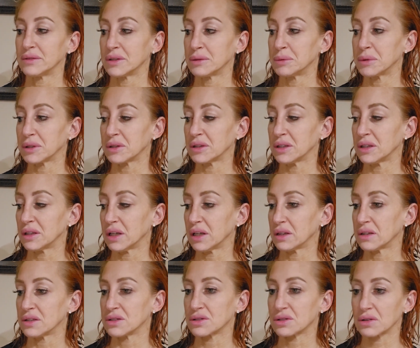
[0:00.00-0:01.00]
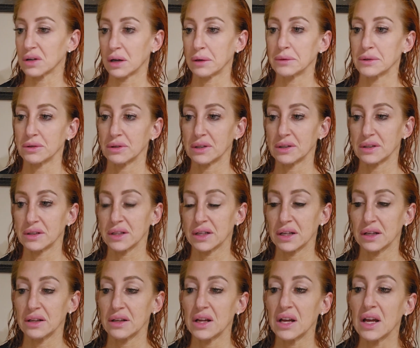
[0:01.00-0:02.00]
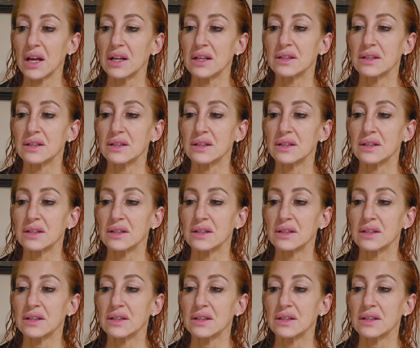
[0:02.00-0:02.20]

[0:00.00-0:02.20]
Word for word: Typically like the scrubs are easy to get.